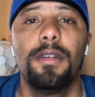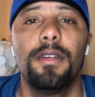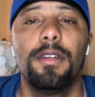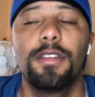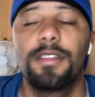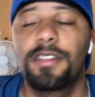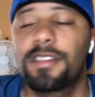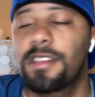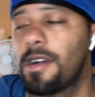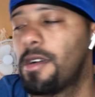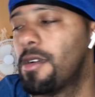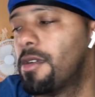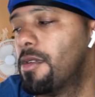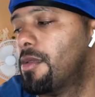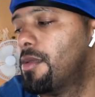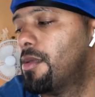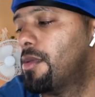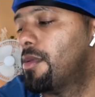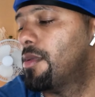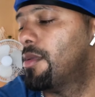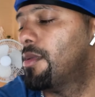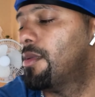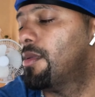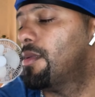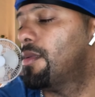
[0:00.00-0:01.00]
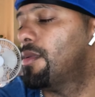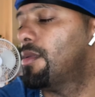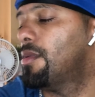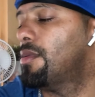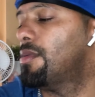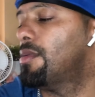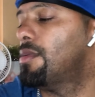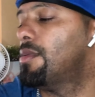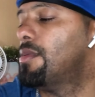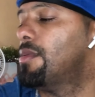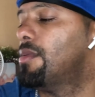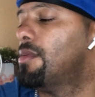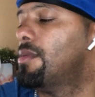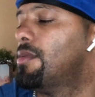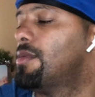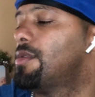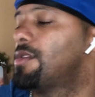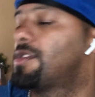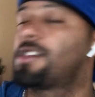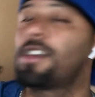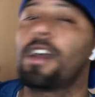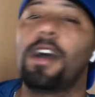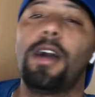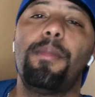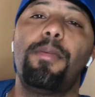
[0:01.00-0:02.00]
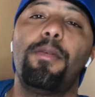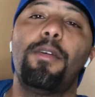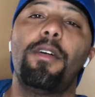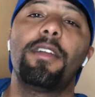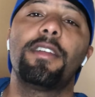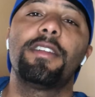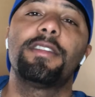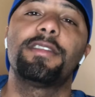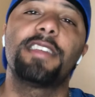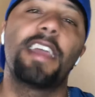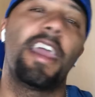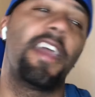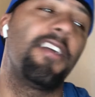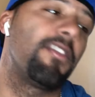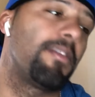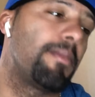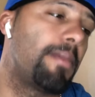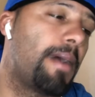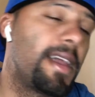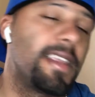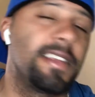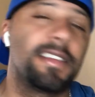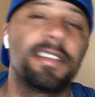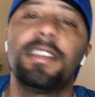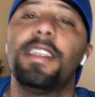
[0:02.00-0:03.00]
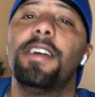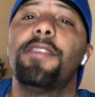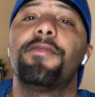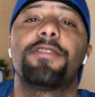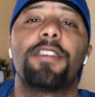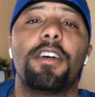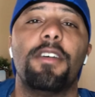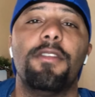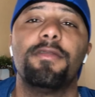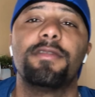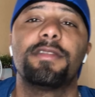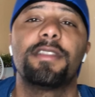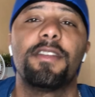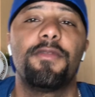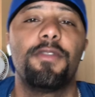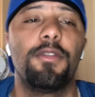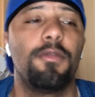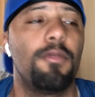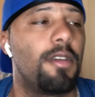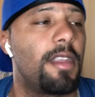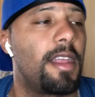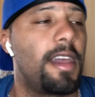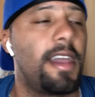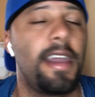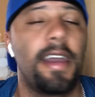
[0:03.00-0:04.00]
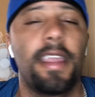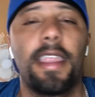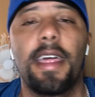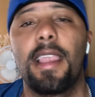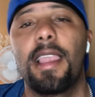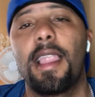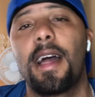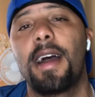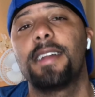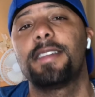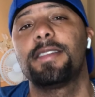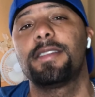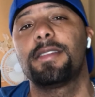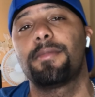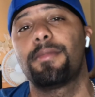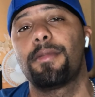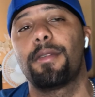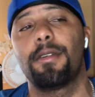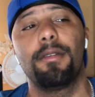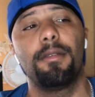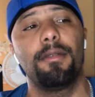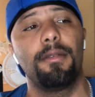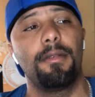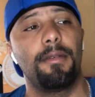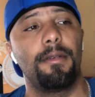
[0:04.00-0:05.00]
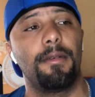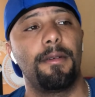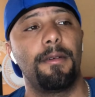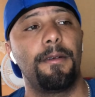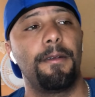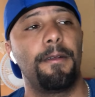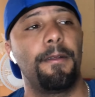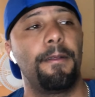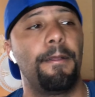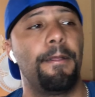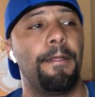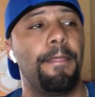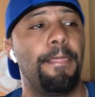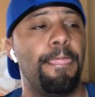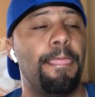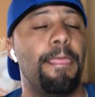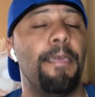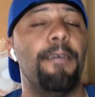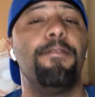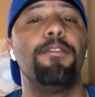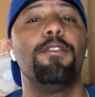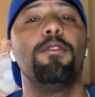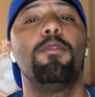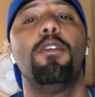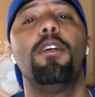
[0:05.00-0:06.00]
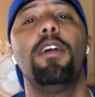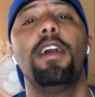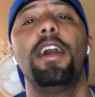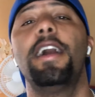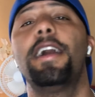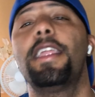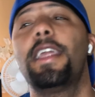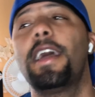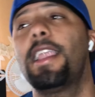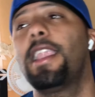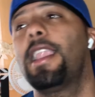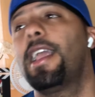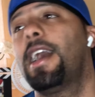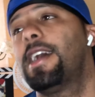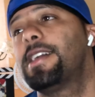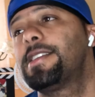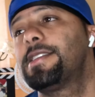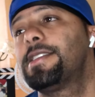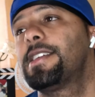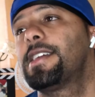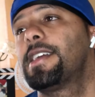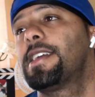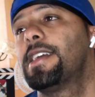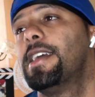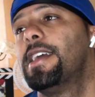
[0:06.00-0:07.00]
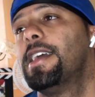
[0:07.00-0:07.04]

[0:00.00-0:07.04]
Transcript: So Shawn Porter is everybody's leftovers if you want to have that logic, bro. If you want to have that logic,